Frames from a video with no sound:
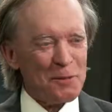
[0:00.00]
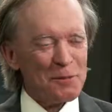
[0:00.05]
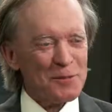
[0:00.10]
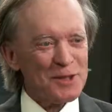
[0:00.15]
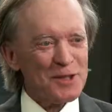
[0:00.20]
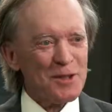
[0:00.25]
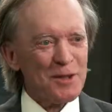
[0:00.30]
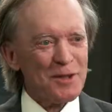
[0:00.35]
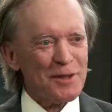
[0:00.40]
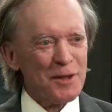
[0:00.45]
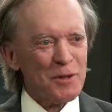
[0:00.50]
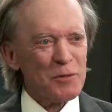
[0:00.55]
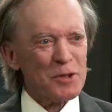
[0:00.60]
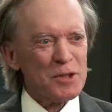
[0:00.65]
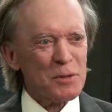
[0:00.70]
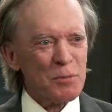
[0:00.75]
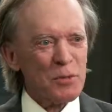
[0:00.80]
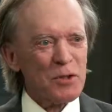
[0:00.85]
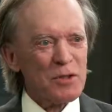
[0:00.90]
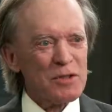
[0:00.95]
So it
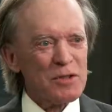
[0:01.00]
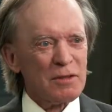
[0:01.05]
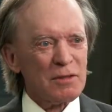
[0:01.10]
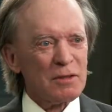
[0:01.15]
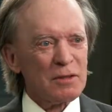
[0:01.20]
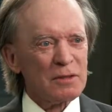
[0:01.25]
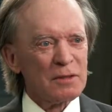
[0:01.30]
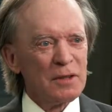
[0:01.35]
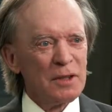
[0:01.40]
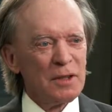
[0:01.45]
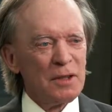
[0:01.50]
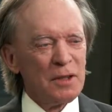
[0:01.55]
was a personal